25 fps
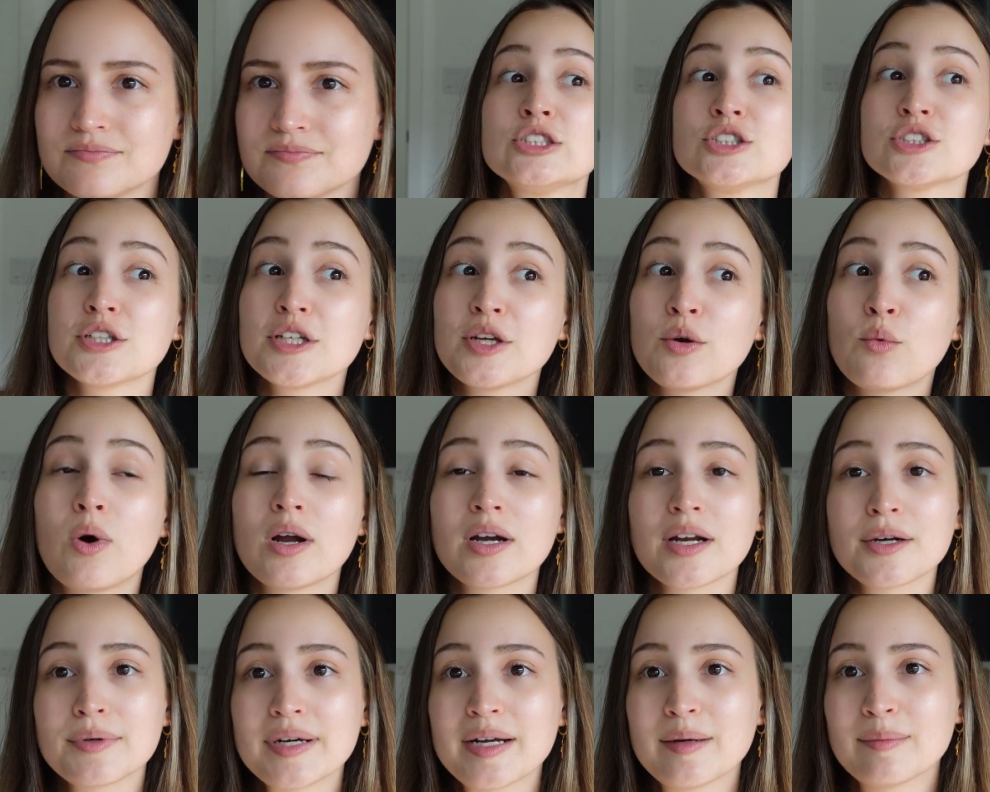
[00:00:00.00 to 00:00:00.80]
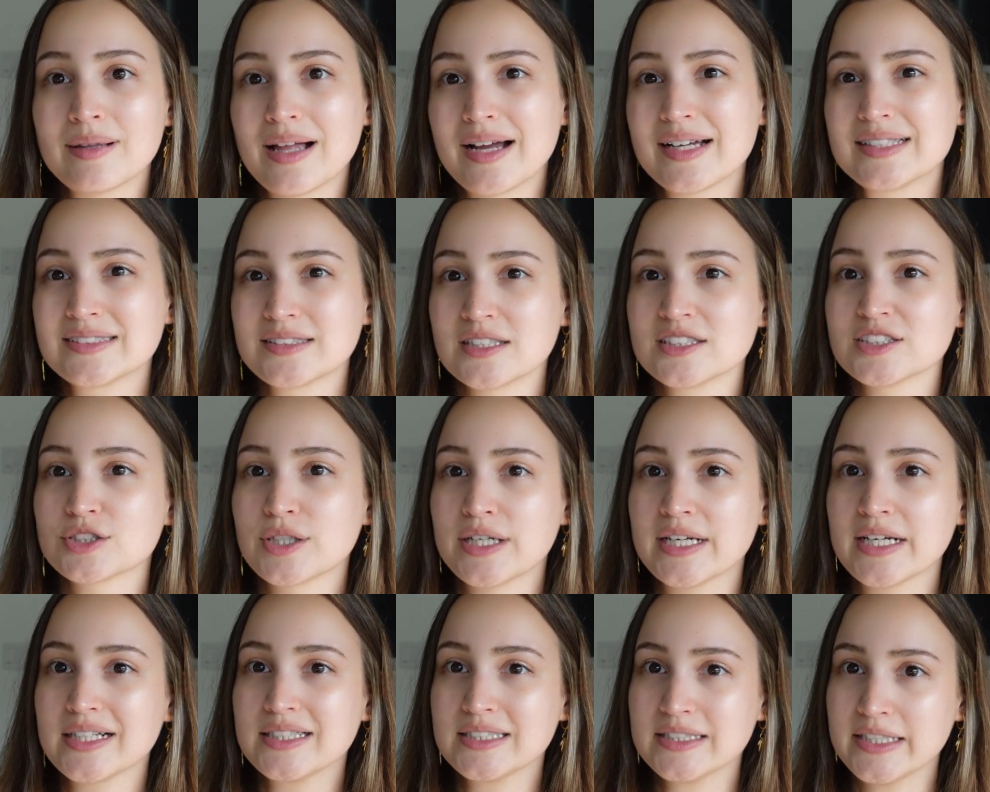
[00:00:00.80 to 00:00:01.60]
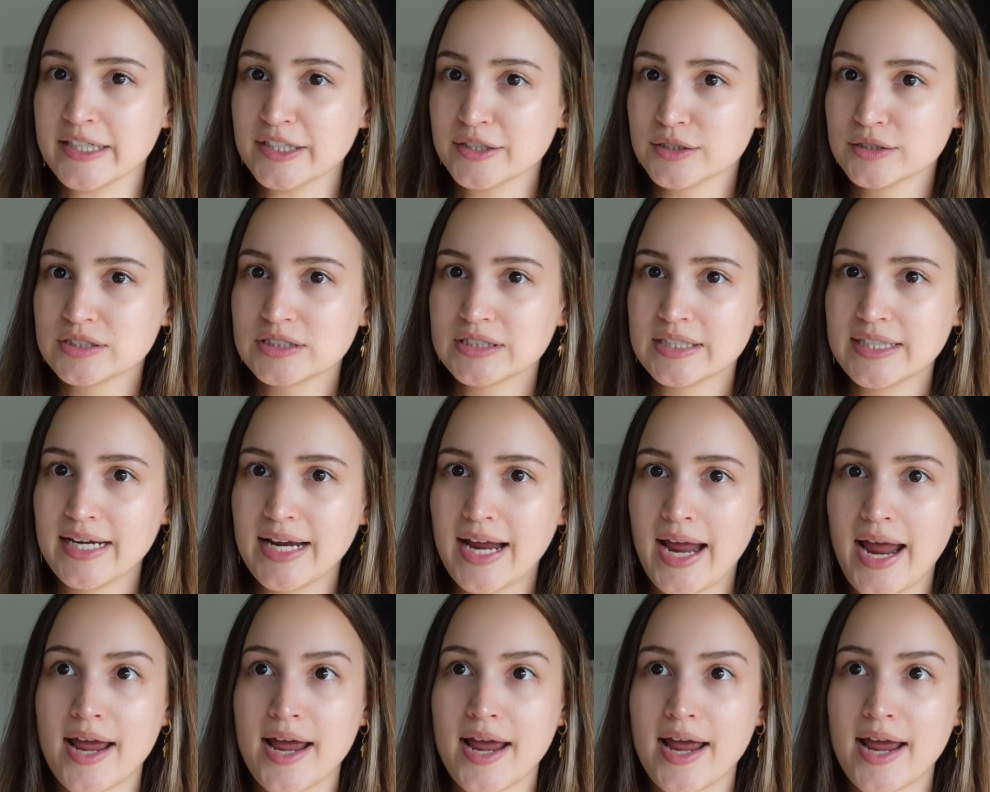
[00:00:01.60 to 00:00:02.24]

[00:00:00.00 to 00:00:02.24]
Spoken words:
So you want to reapply sunscreen continuously,